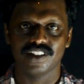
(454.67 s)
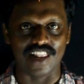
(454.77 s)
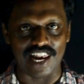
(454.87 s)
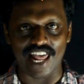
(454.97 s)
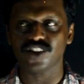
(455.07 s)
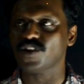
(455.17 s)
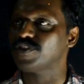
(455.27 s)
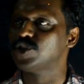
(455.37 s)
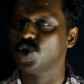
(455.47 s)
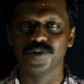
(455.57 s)
The length of the
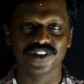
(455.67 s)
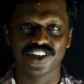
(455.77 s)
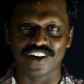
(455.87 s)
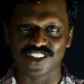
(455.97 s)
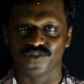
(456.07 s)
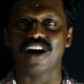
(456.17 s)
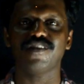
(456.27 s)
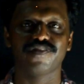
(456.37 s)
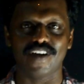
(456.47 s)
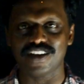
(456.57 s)
tube is given as
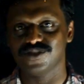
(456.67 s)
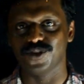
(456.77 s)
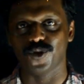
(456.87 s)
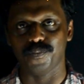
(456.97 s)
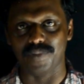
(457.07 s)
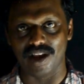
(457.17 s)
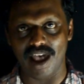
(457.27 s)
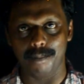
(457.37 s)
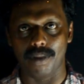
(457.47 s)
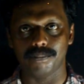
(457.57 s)
150
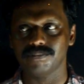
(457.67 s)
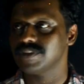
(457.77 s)
mm,